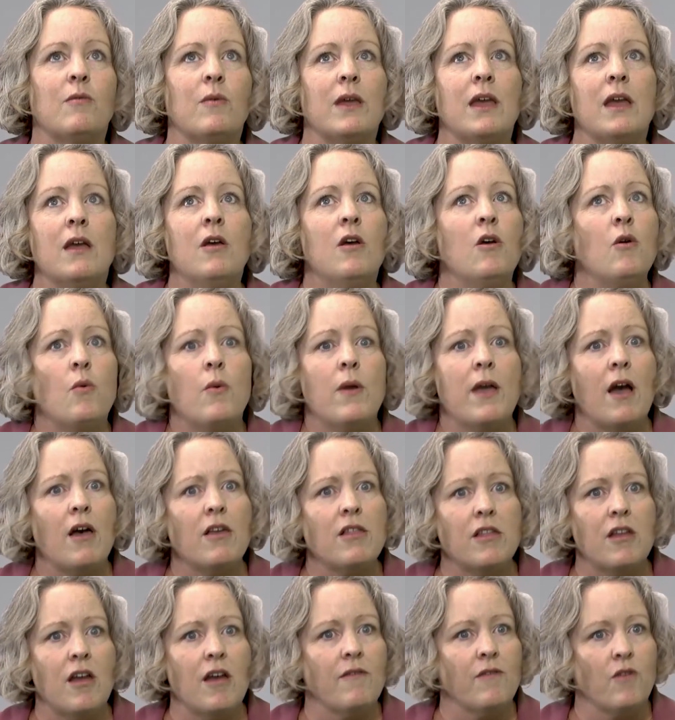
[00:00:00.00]
And we
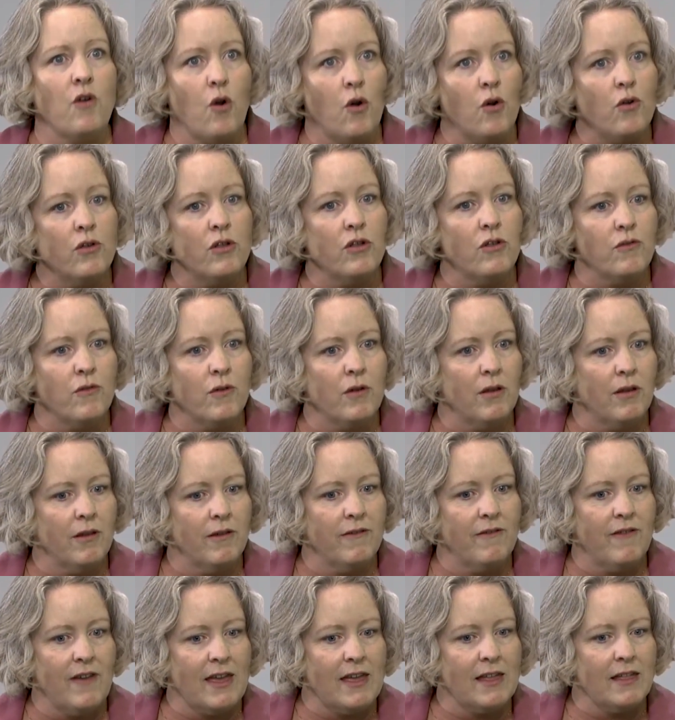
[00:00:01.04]
also have cultural
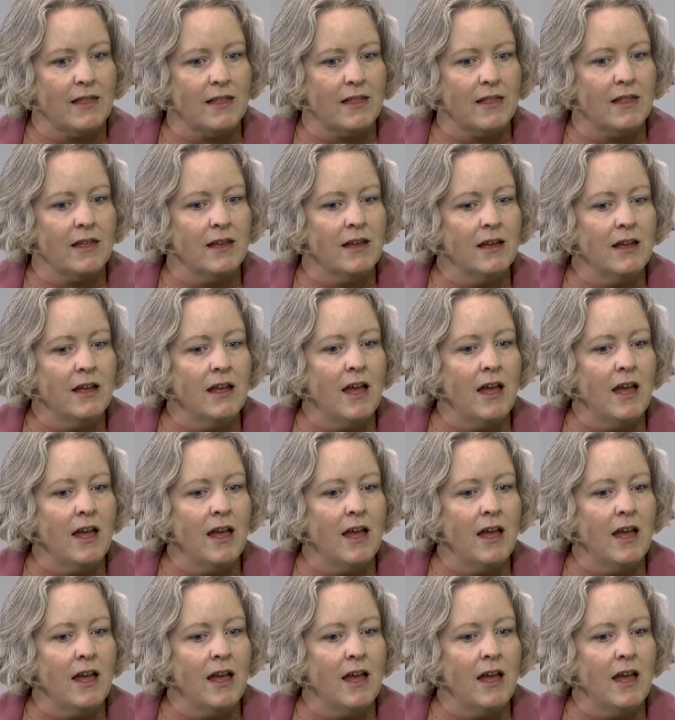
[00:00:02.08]
events.